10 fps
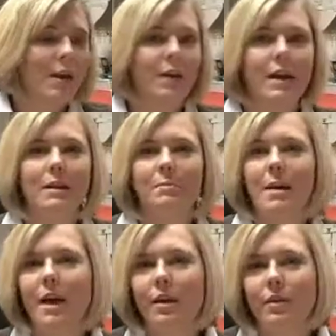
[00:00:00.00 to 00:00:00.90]
And they can
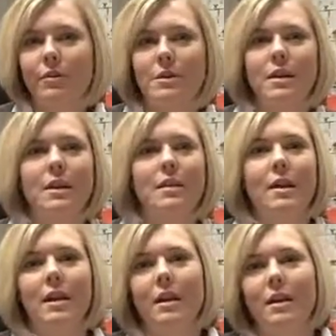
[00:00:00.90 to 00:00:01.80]
mail those in,
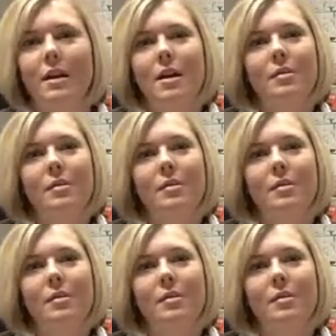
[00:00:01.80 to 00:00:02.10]
they can